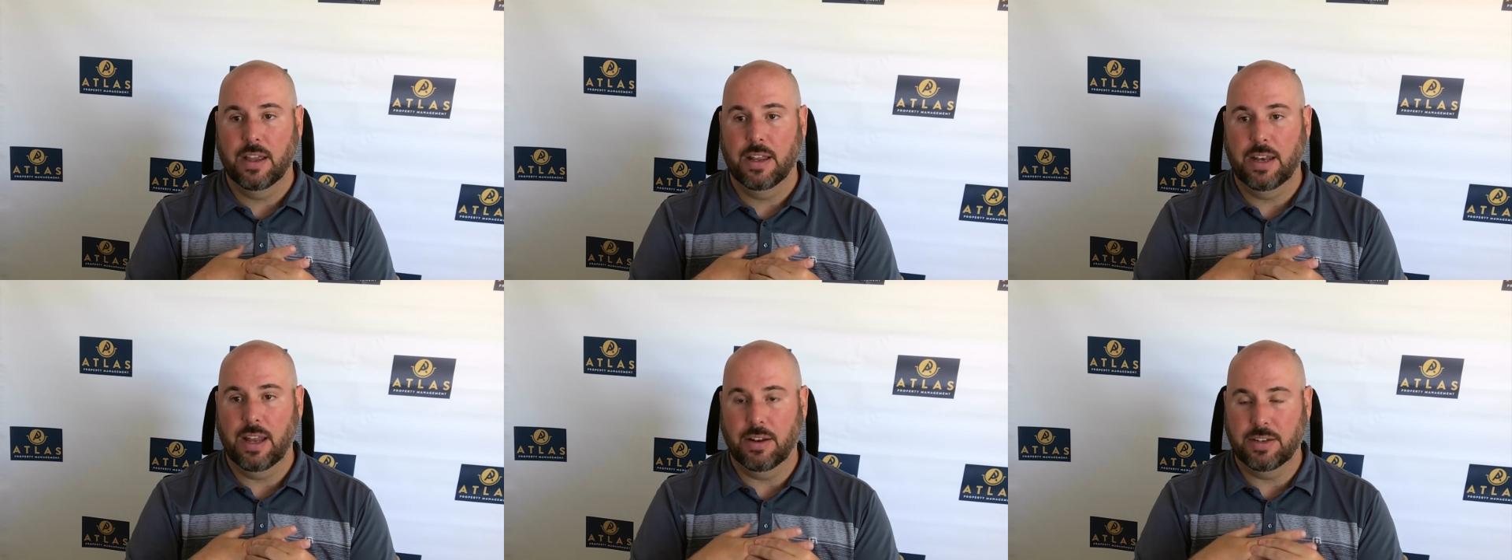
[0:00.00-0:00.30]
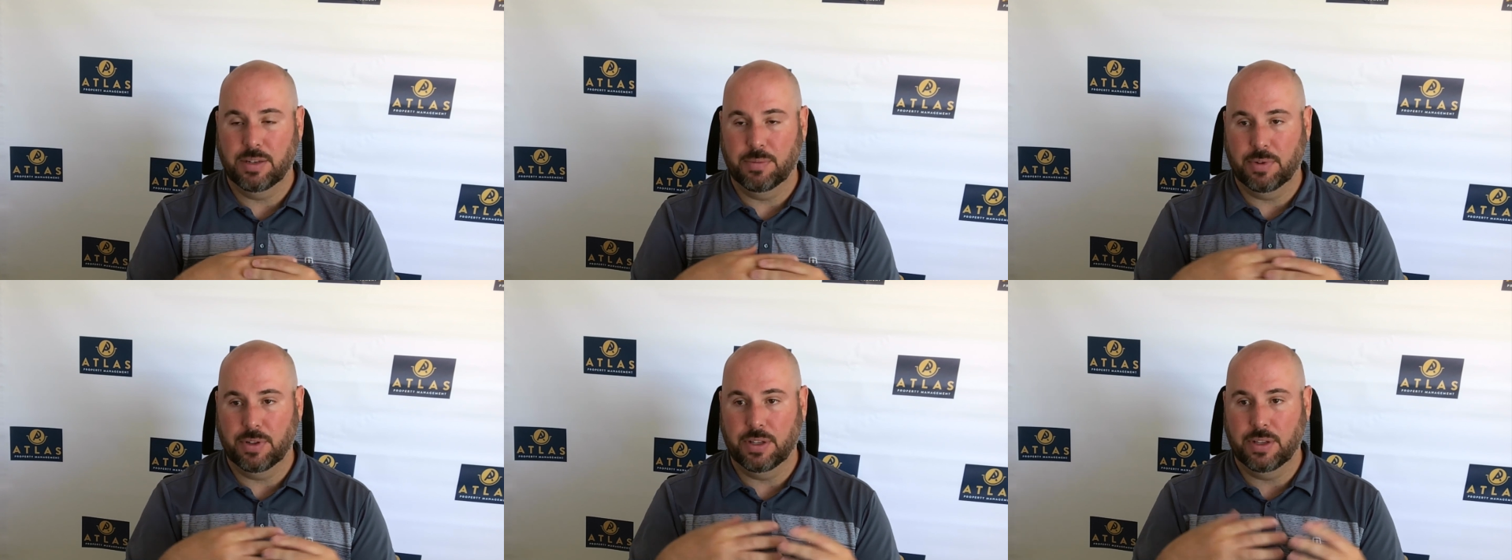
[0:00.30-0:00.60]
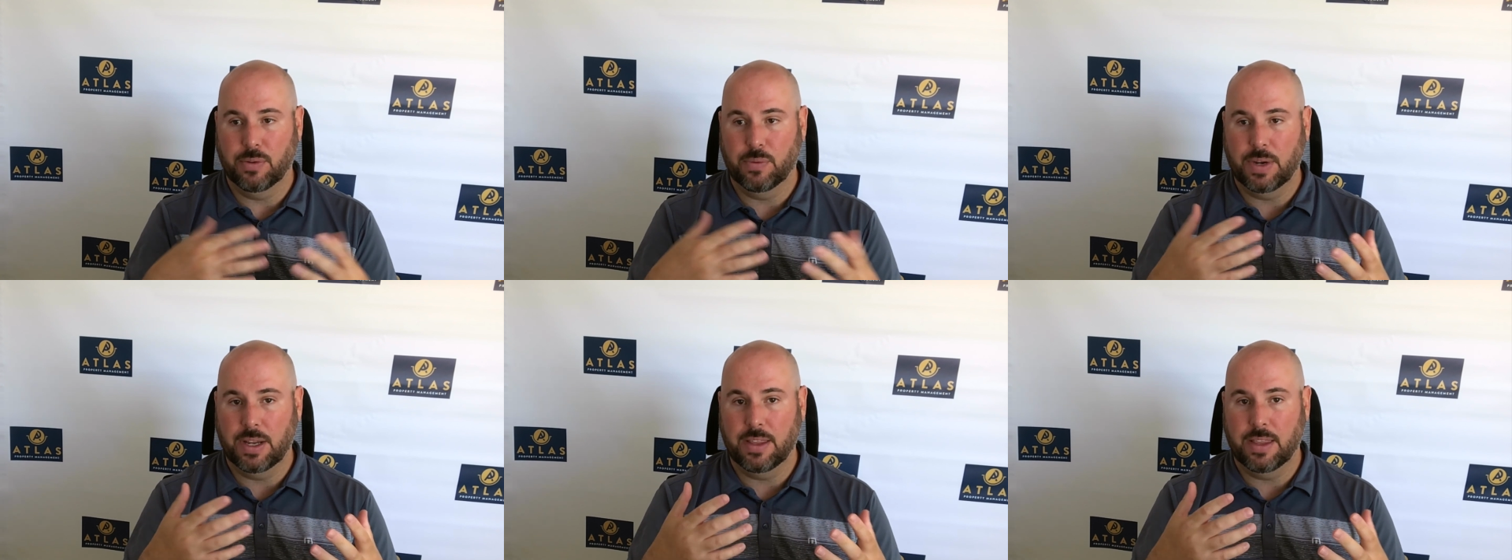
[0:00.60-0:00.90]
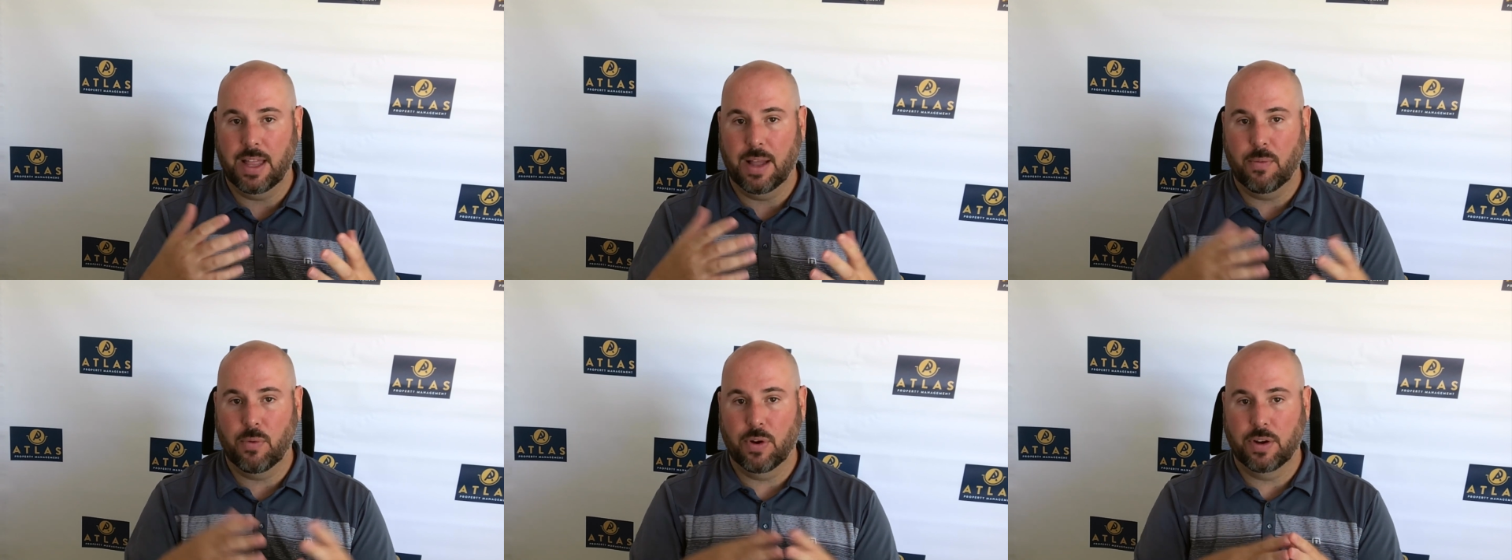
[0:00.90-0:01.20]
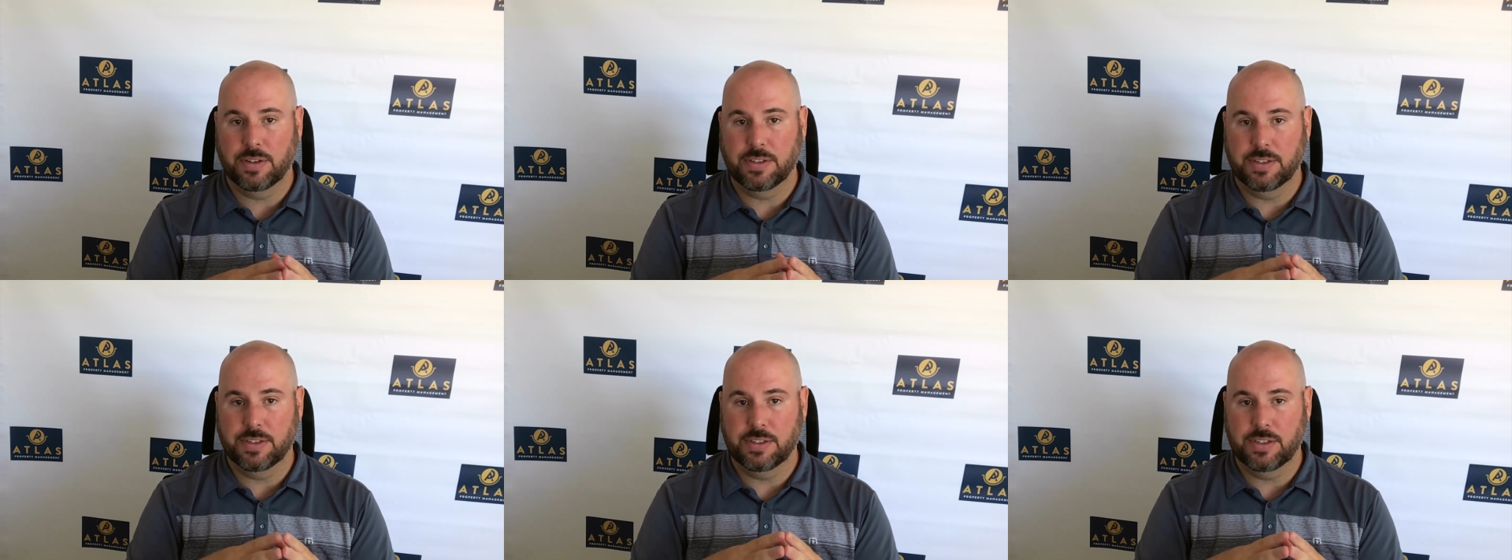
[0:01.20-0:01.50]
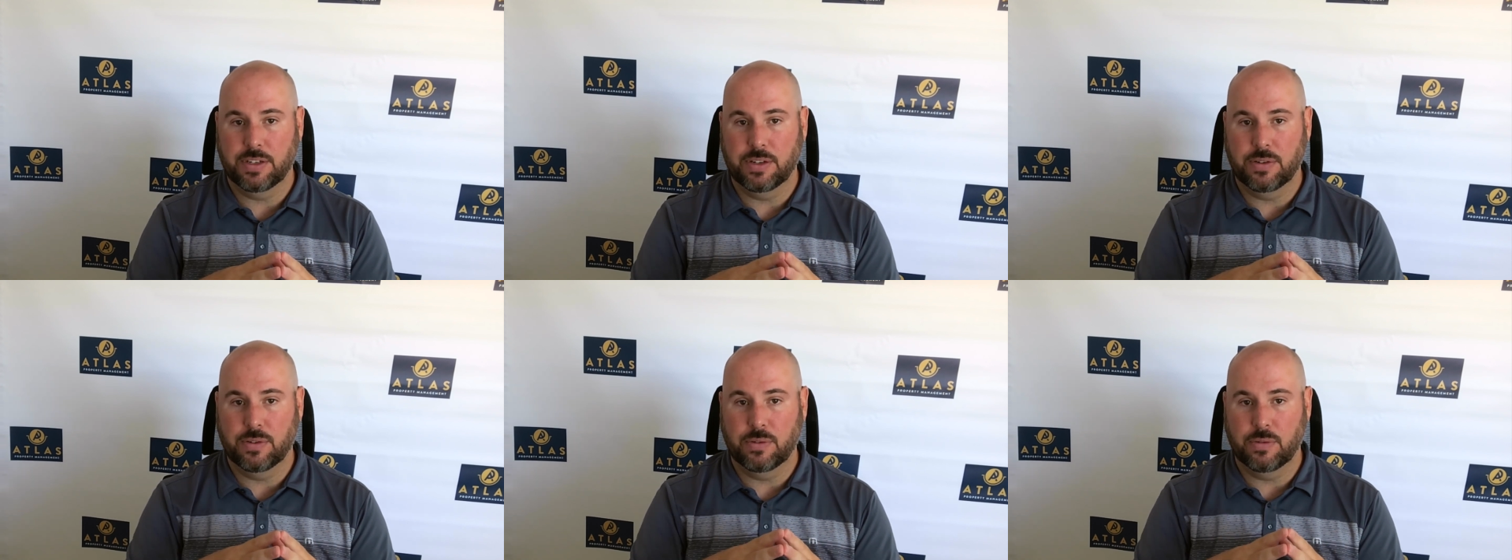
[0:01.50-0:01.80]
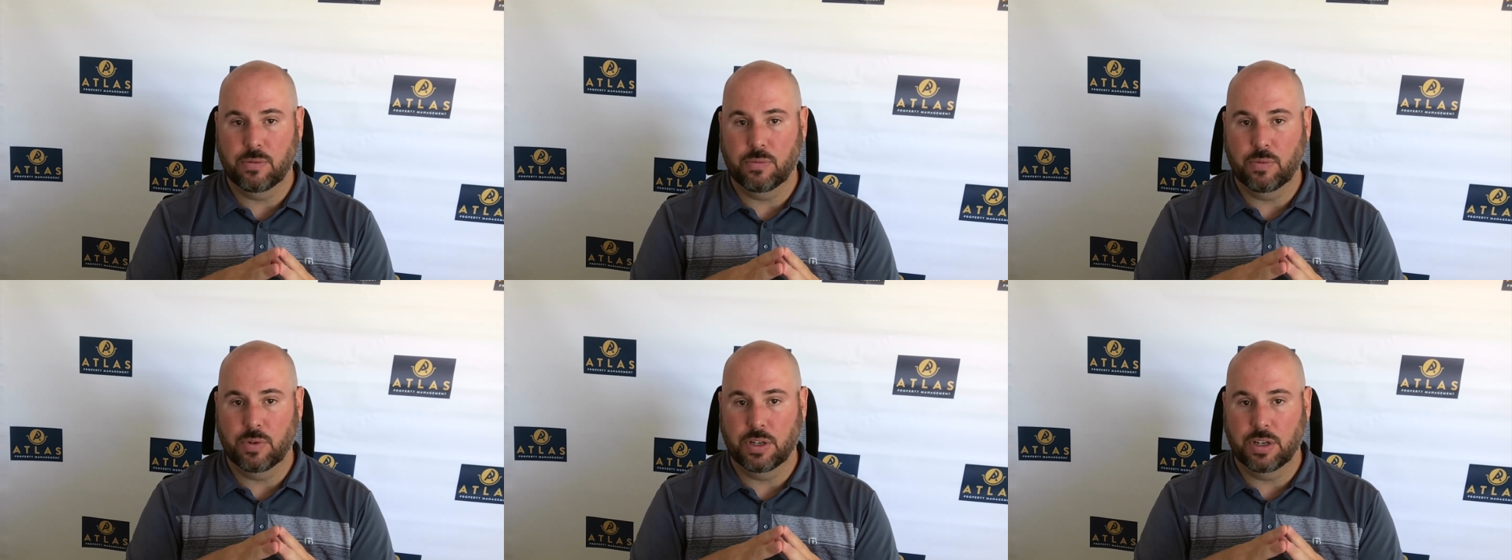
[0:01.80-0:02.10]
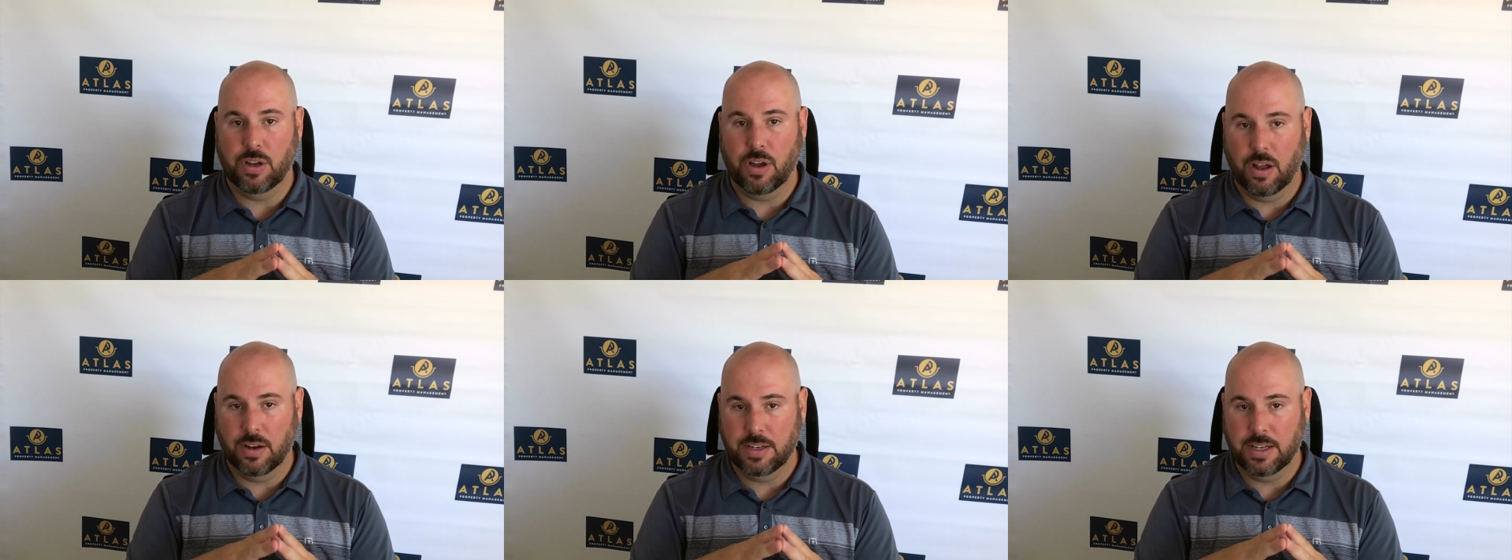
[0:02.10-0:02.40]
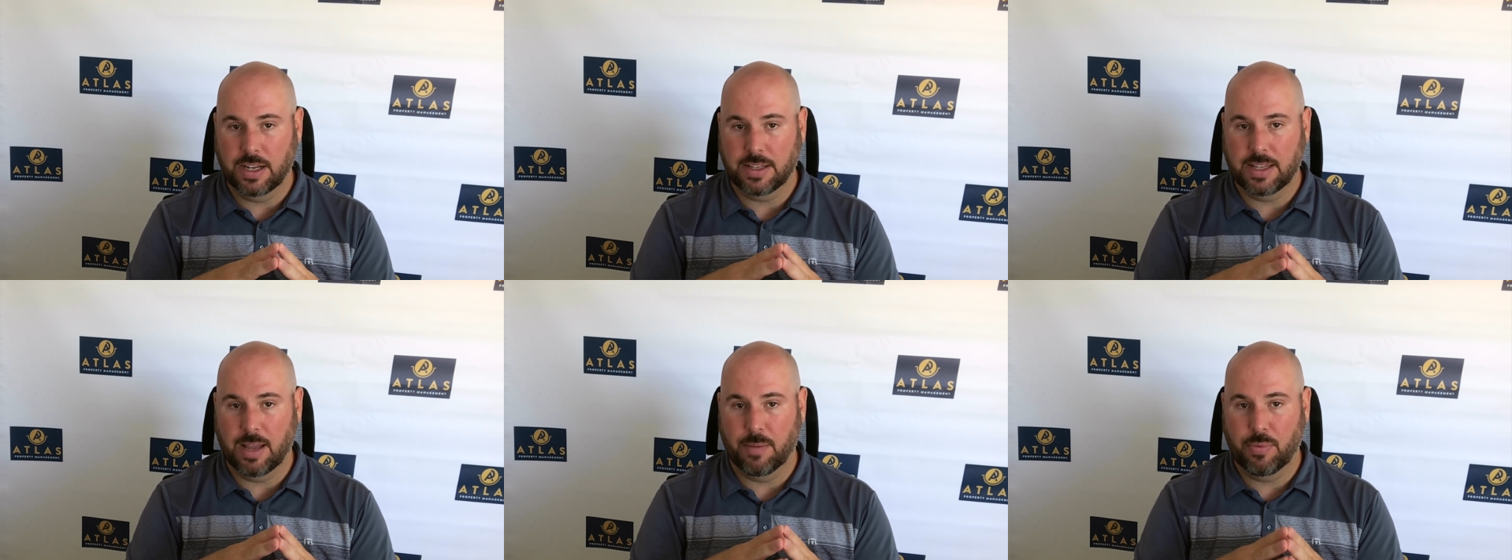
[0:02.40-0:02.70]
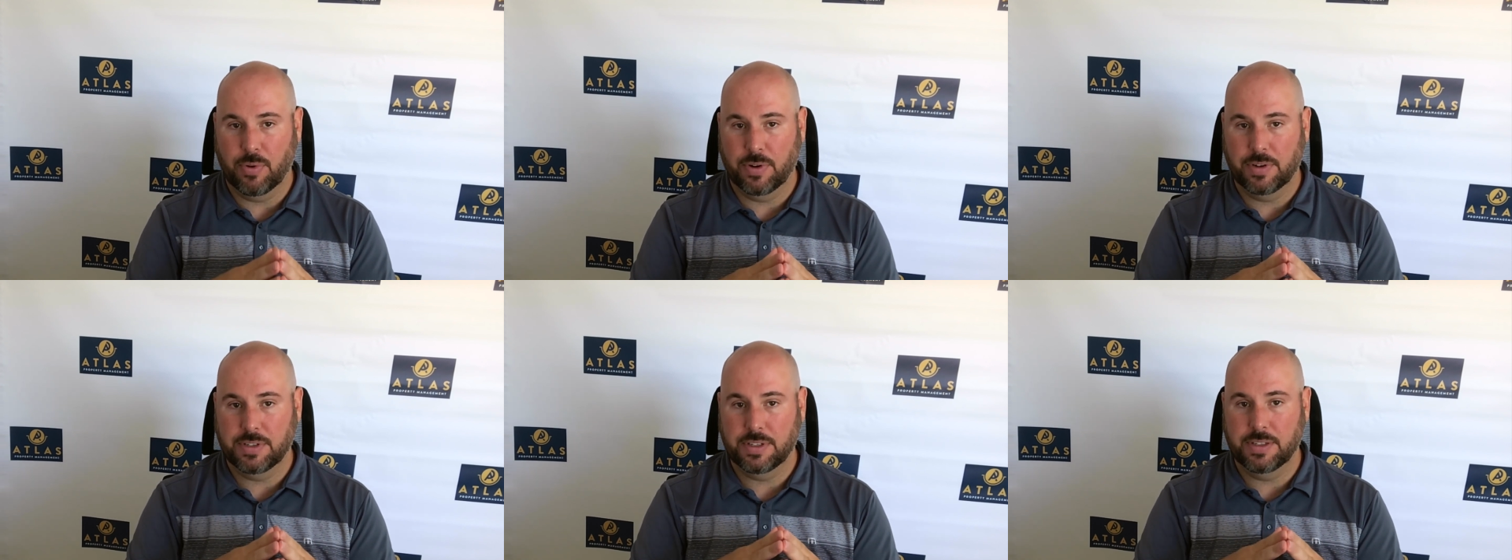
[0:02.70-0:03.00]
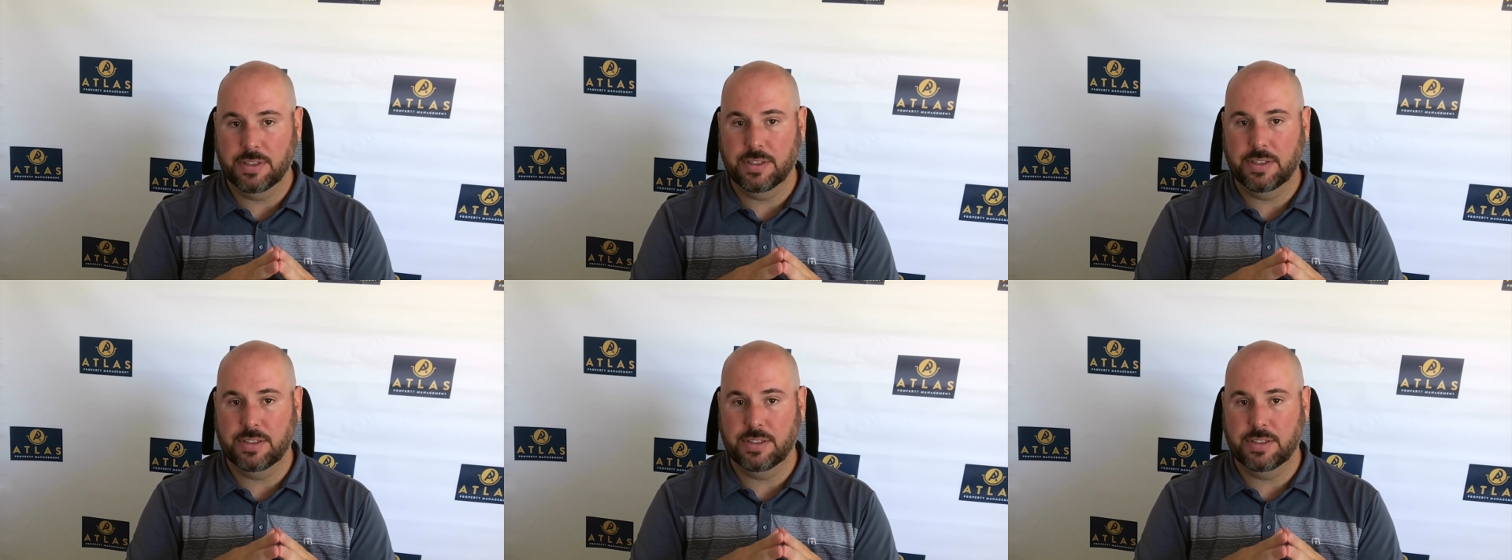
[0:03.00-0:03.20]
Now, typically the way that works is you would contact that person,